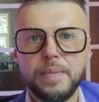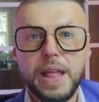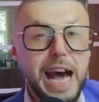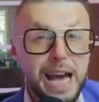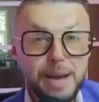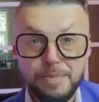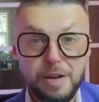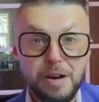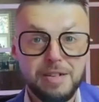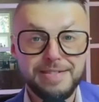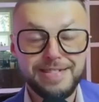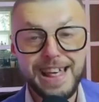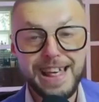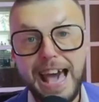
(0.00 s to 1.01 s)
I'm not
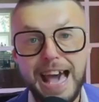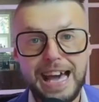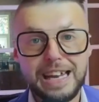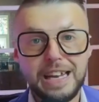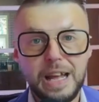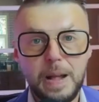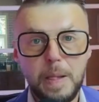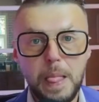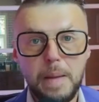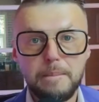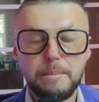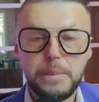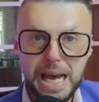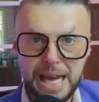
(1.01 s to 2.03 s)
that,
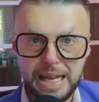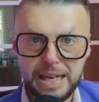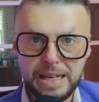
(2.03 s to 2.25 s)
but